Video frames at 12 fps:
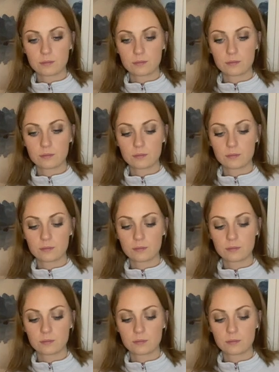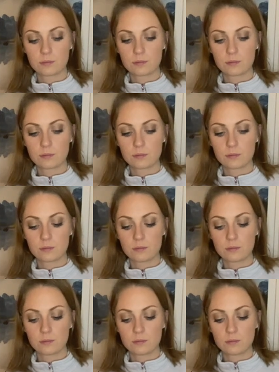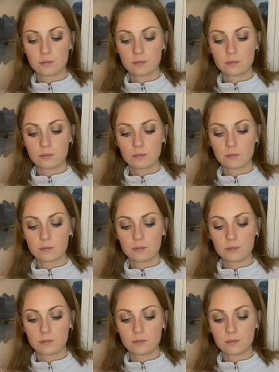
Nobody speaks.